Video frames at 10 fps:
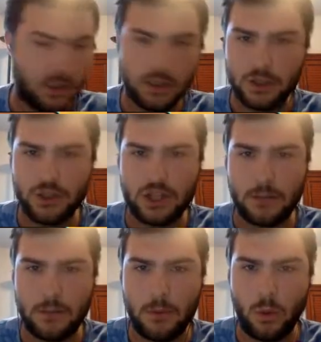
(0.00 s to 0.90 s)
Good job,
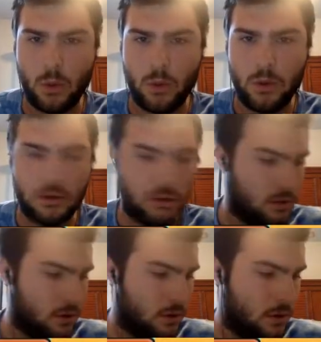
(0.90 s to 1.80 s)
Komodo.
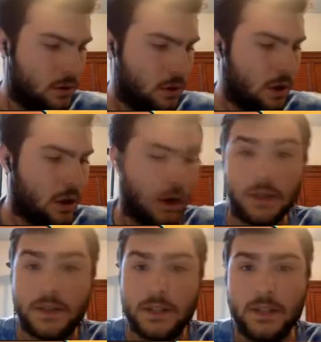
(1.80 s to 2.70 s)

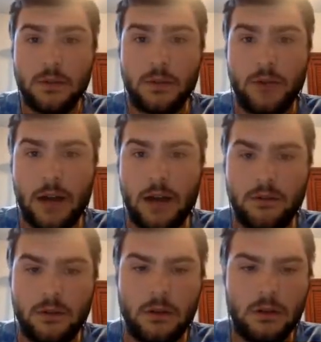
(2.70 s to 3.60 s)
Alright,
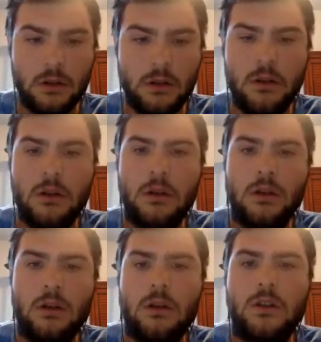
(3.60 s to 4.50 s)
1625.
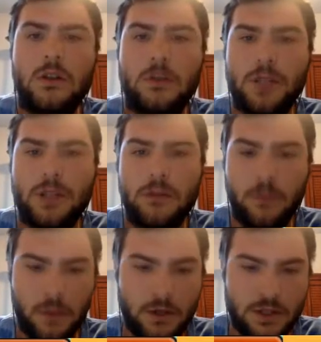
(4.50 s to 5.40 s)
So potentially if
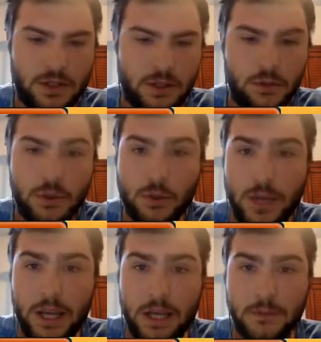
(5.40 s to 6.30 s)
we win our next 2
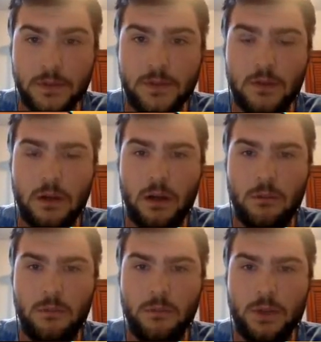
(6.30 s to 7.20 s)
games,
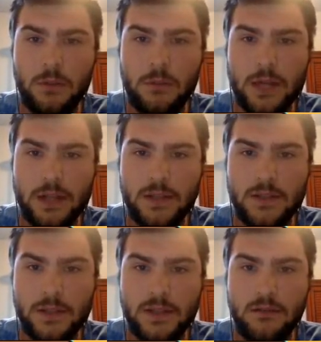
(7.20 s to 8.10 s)
could make it to
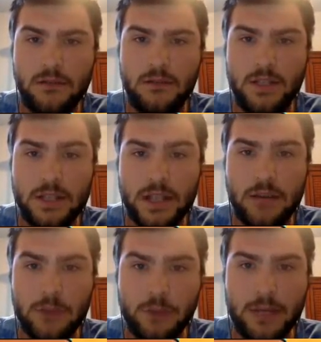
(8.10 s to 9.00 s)
1650 today,
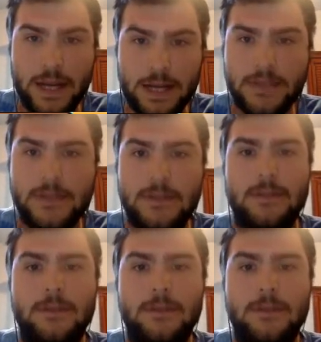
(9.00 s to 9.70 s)
which would be nice.